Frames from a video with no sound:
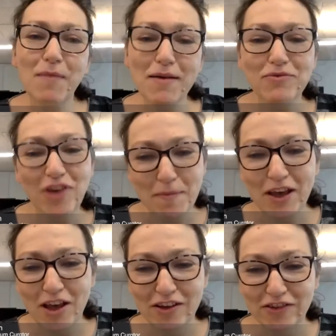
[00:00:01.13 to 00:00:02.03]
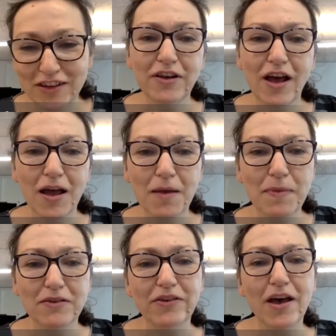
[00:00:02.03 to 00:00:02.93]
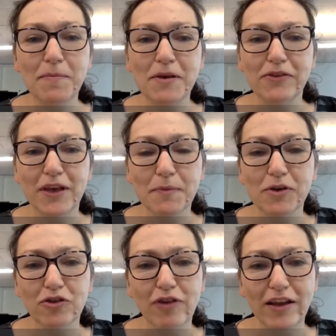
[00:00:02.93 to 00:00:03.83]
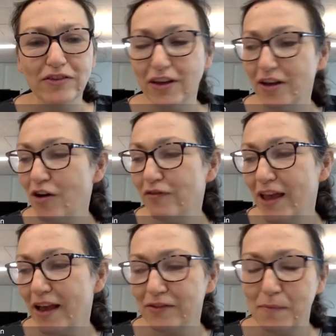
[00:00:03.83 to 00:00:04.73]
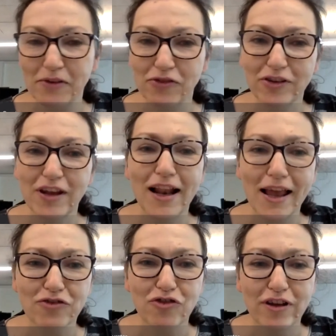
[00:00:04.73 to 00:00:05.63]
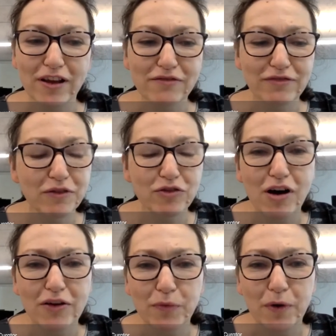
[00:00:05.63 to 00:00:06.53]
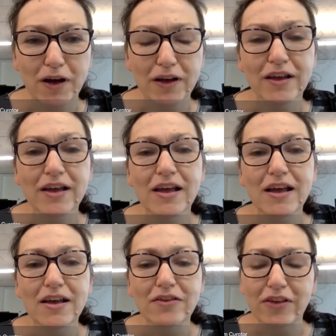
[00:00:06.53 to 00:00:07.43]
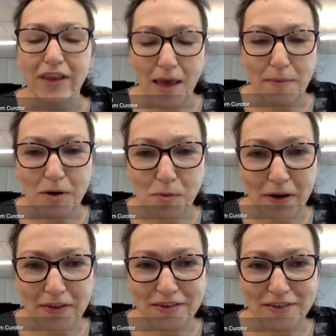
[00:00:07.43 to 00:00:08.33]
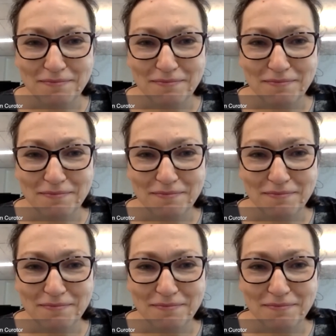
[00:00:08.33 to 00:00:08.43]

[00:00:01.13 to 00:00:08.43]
Gemma Curtin. I'm the Design Museum curator of the exhibition Electronic from Craftwork to the Chemical Brothers.